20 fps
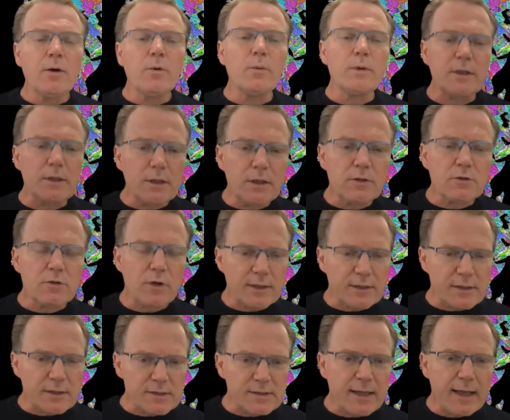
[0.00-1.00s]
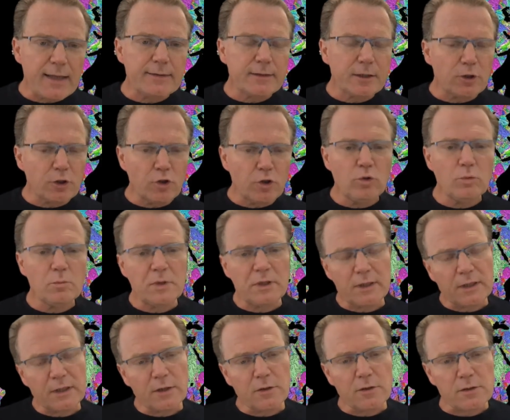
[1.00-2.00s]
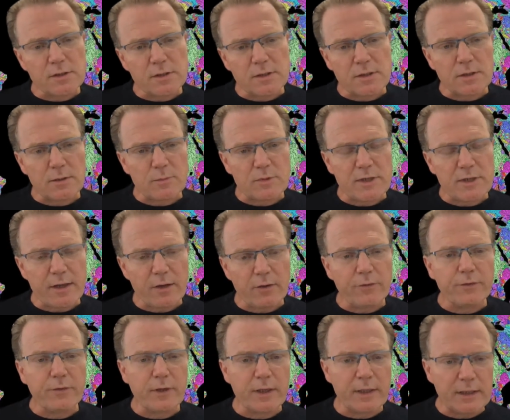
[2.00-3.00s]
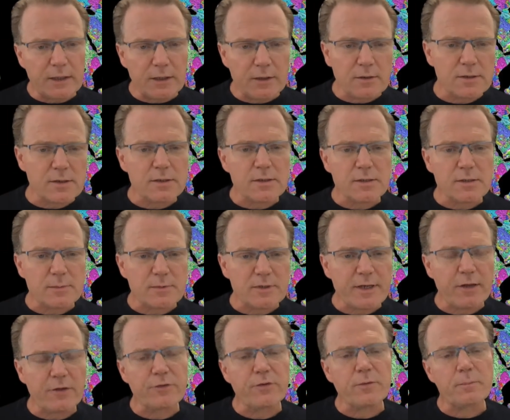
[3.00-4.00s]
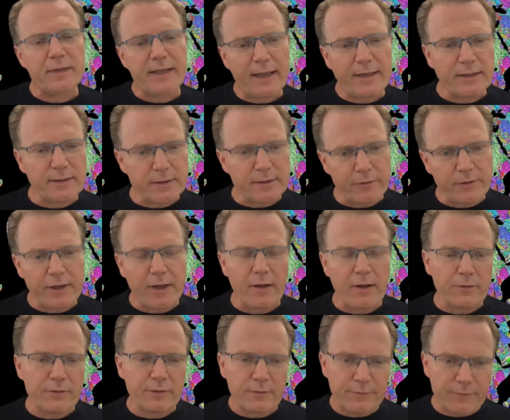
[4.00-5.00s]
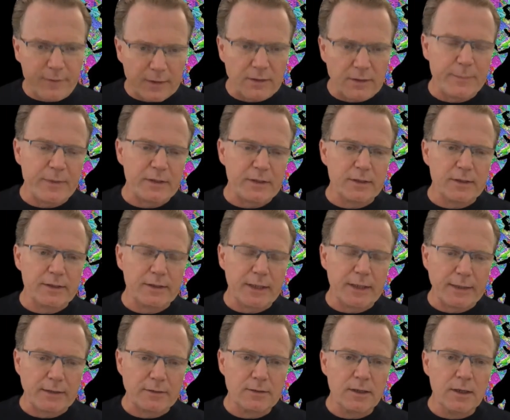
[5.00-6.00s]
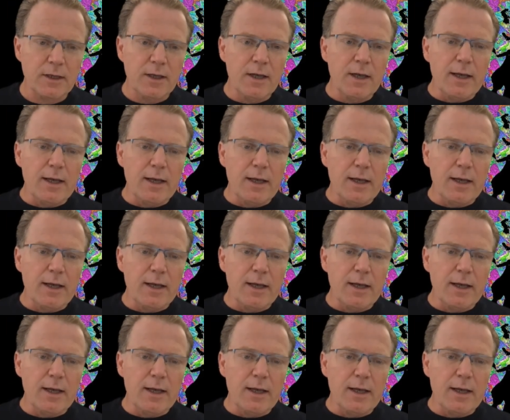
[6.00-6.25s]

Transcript: we need to understand that human and ecosystems health and planetary health are fundamentally linked.